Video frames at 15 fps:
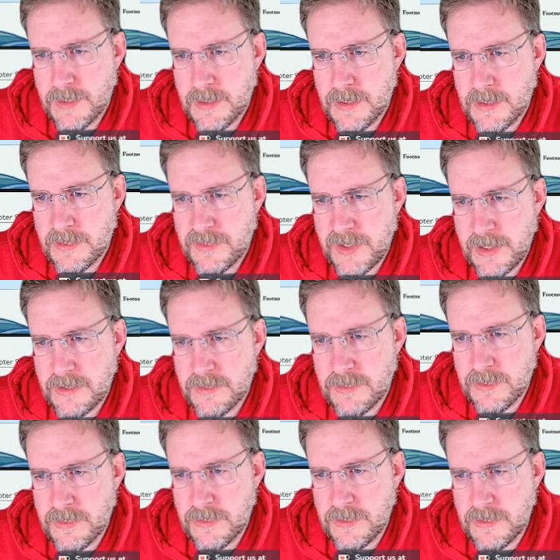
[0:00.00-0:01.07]
Second
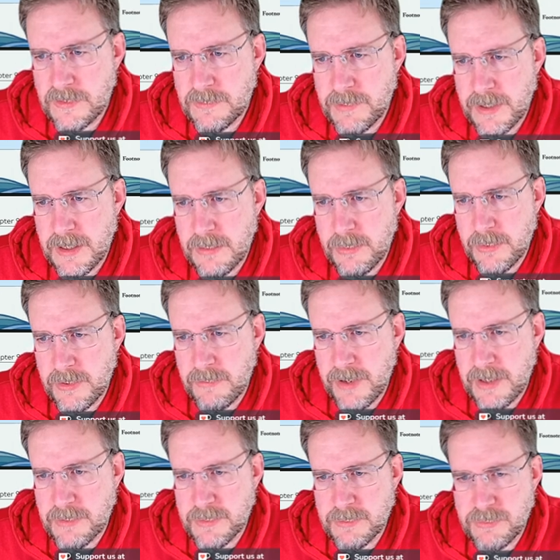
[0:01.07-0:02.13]
order spell with a
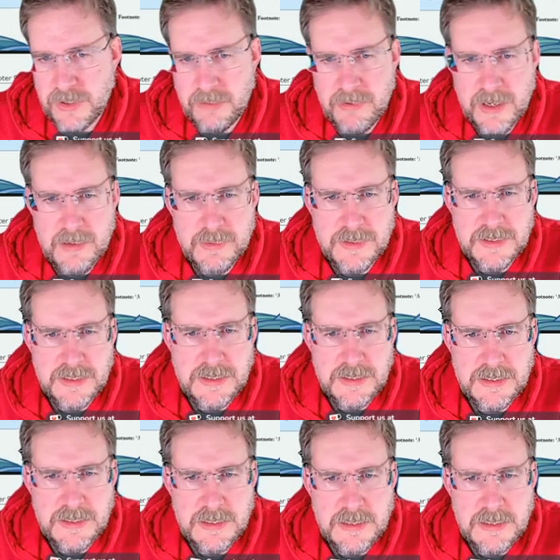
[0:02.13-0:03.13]
prerequisite.